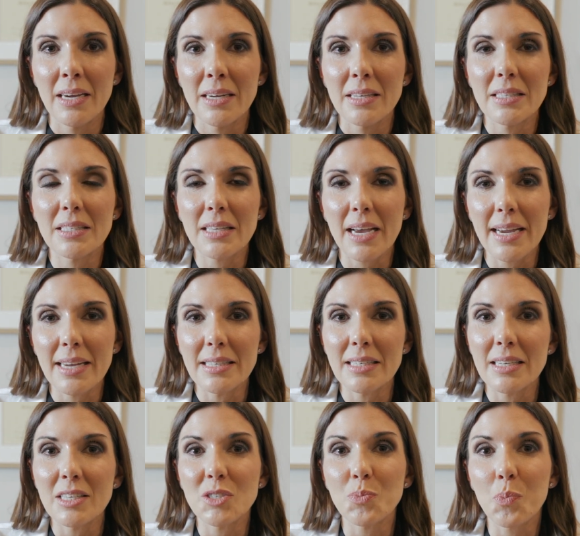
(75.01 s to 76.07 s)

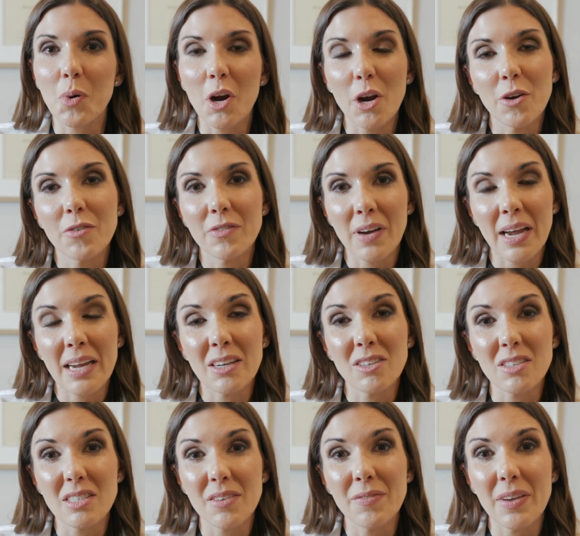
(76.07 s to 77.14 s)
sizes,
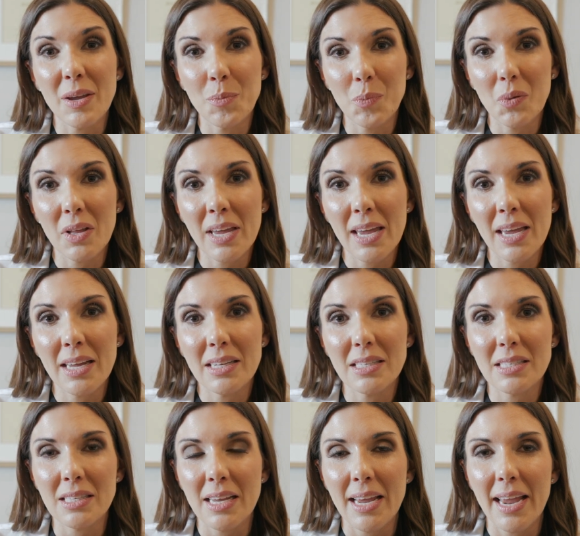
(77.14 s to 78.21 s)
profiles of
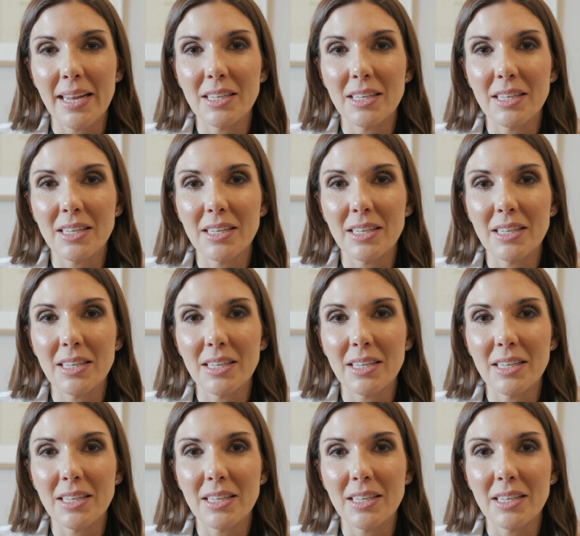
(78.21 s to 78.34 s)
implants,